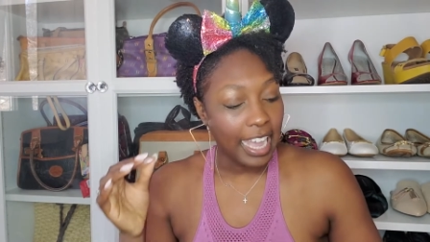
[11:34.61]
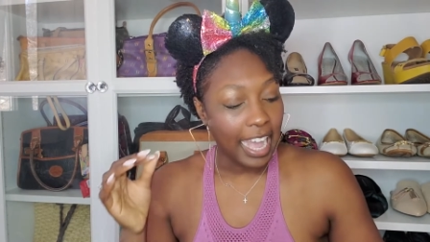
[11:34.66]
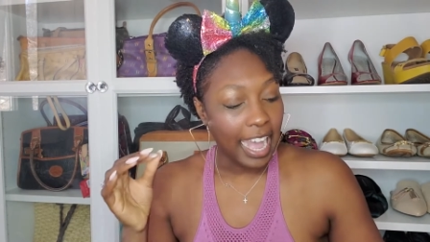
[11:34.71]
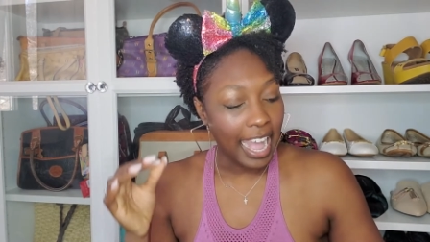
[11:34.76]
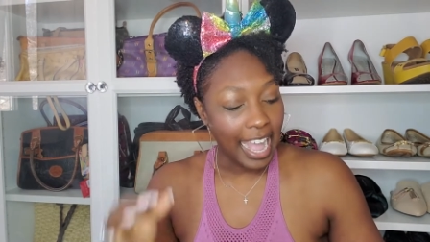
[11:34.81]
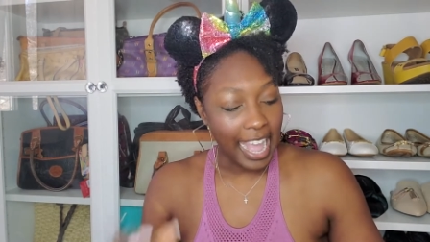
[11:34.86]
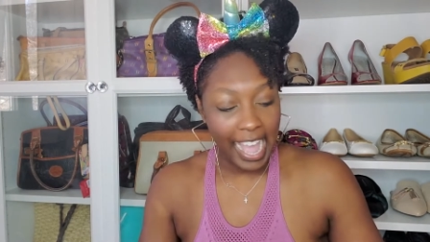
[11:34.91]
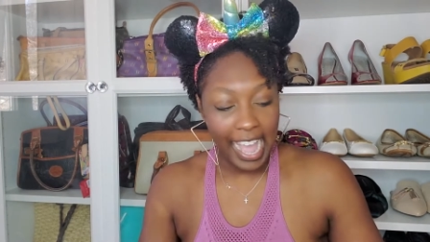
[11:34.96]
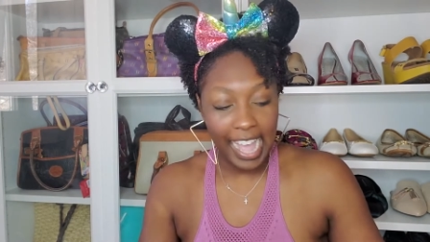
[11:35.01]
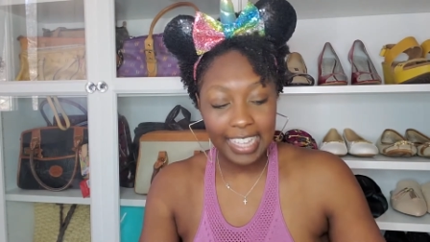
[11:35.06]

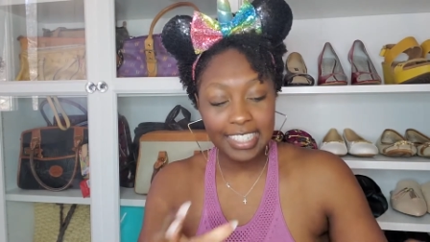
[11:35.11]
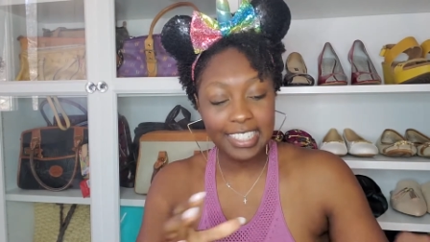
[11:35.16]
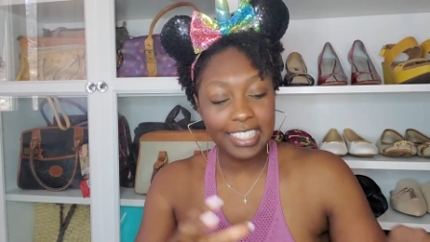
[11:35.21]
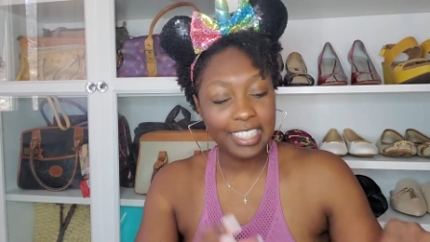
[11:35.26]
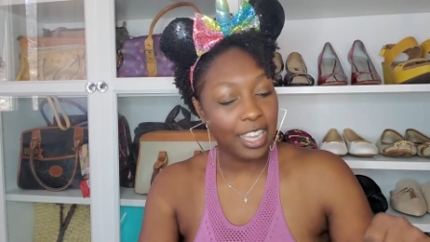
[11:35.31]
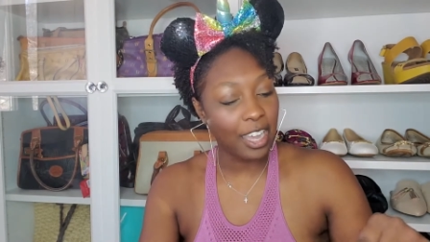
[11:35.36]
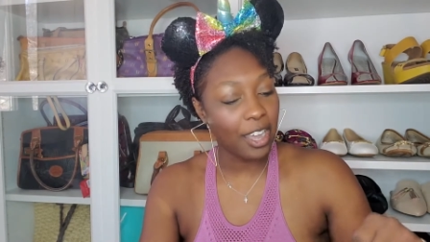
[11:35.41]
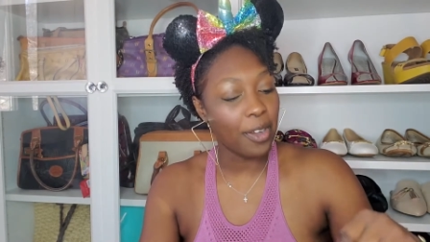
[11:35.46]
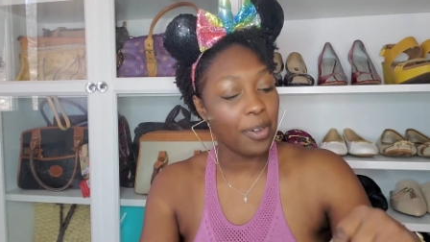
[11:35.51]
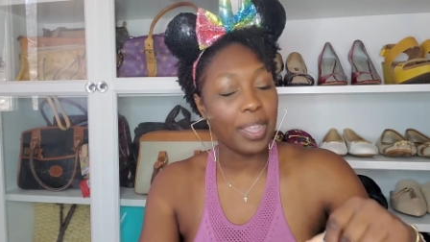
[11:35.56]
I had to
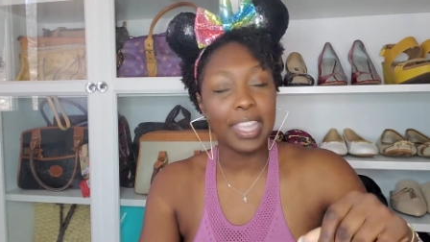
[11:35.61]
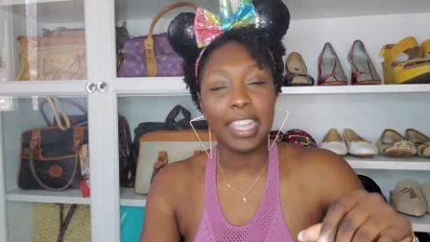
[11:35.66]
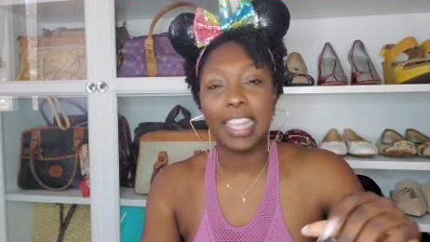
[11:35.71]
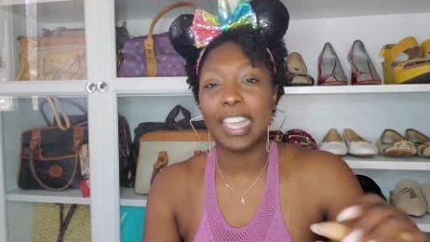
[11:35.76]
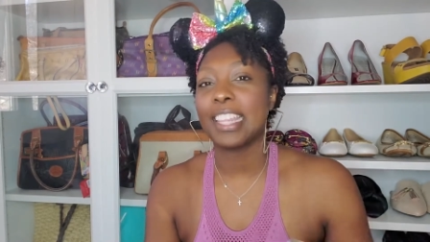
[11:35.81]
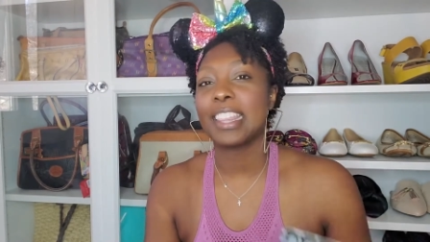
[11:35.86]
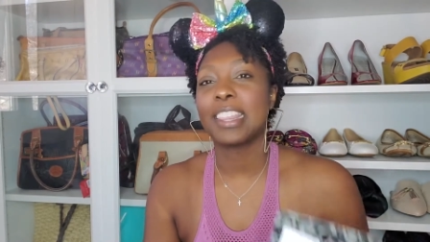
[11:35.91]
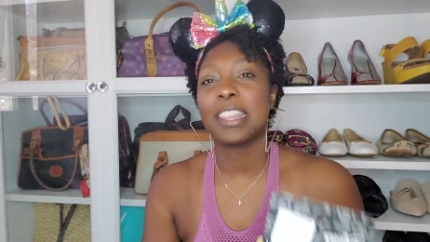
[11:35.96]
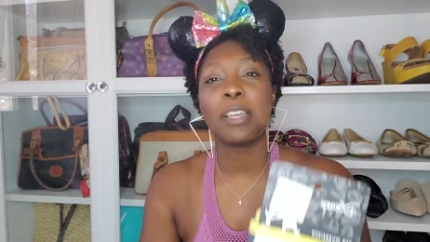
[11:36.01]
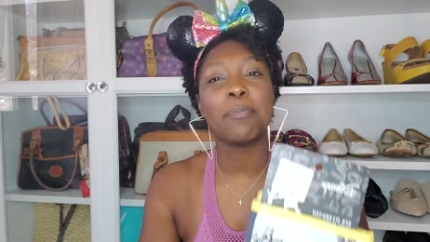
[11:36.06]
go and
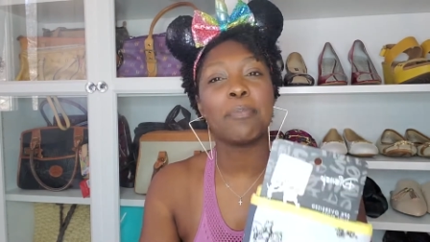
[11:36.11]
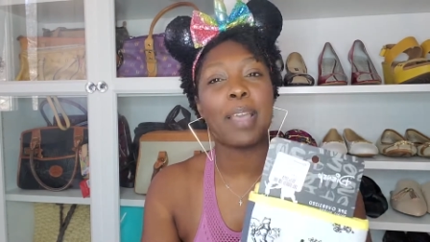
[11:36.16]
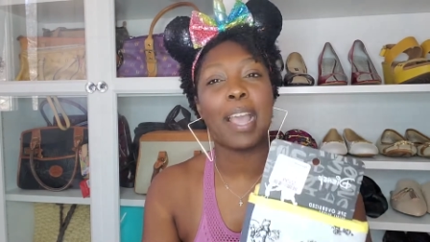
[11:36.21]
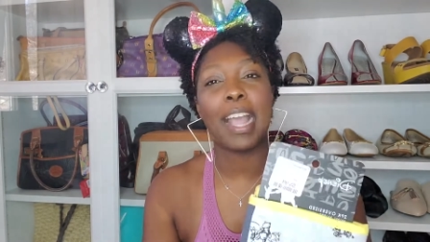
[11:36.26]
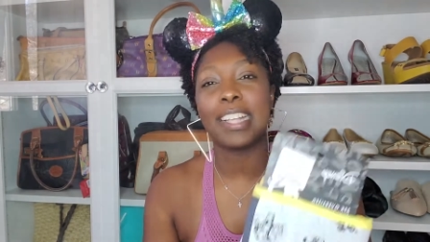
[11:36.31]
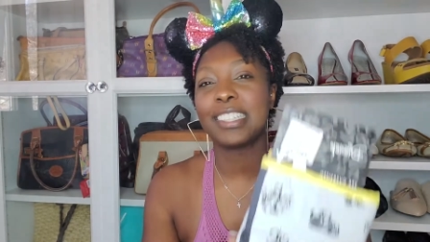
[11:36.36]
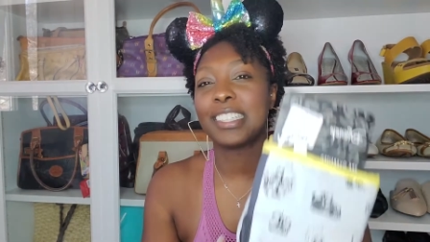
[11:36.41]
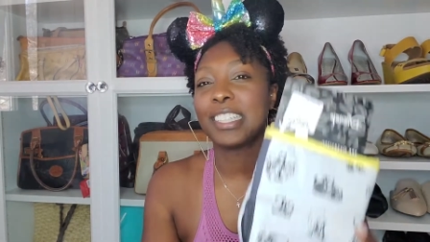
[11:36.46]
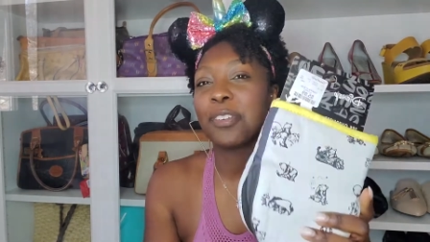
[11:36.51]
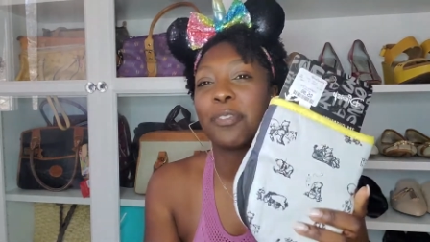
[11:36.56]
get the
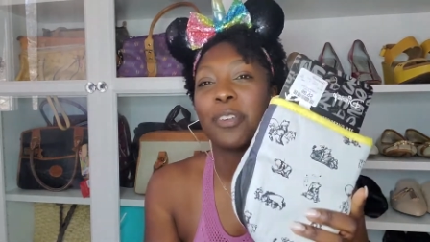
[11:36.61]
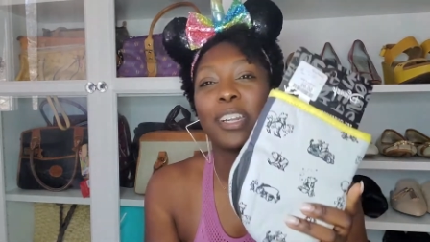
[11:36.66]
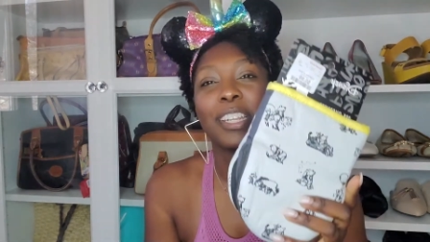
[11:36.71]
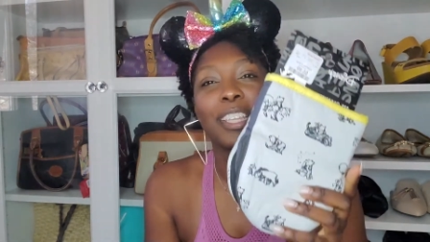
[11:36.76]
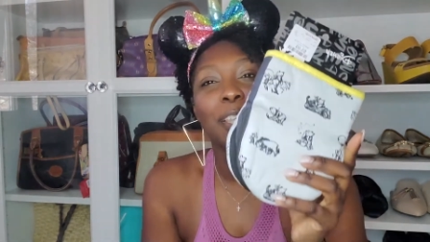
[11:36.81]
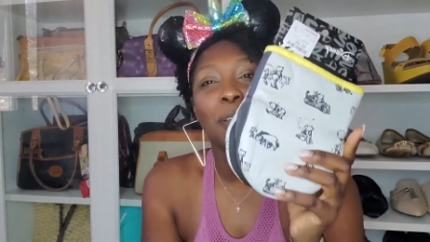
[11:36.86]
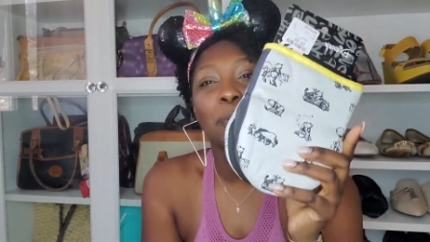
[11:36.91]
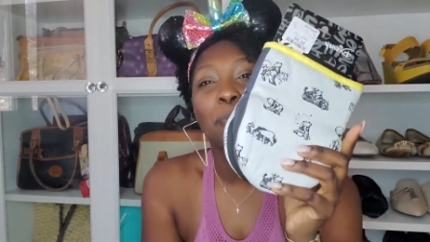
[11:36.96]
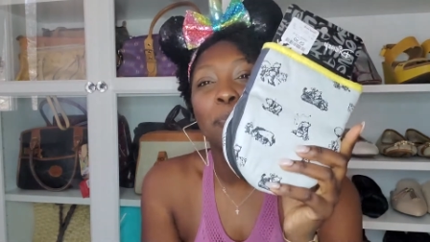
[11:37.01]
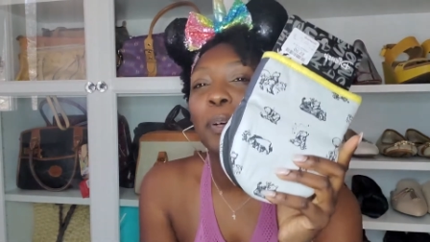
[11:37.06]
matching
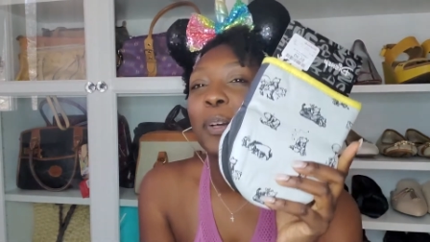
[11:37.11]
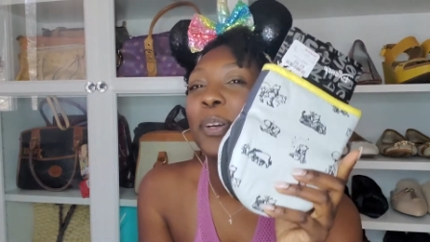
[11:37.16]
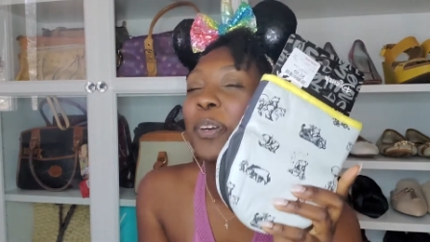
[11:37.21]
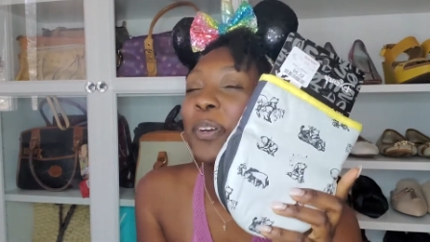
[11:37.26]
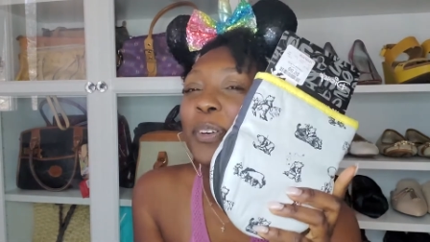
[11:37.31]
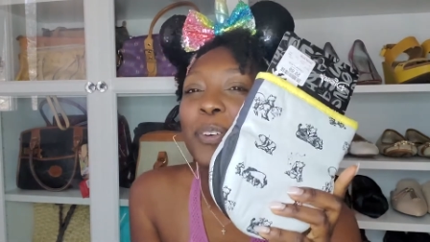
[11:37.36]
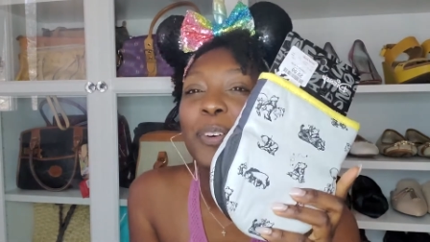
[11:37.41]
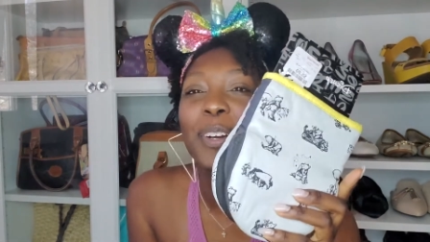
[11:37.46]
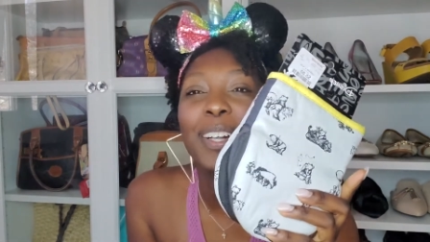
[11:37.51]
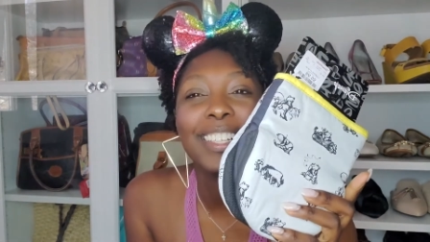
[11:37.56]
Winnie the
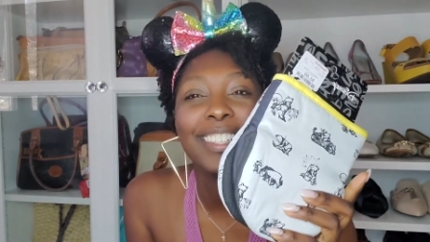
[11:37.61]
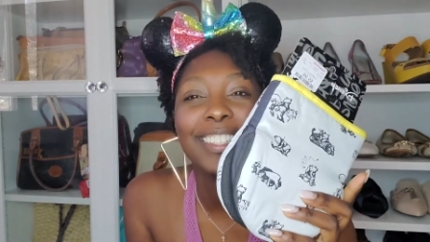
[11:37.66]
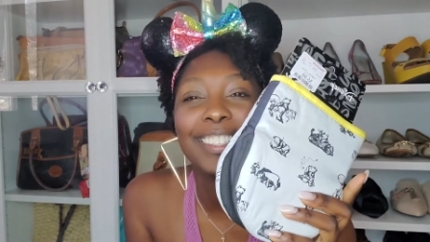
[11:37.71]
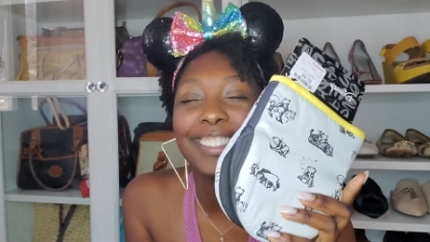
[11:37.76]
Pooh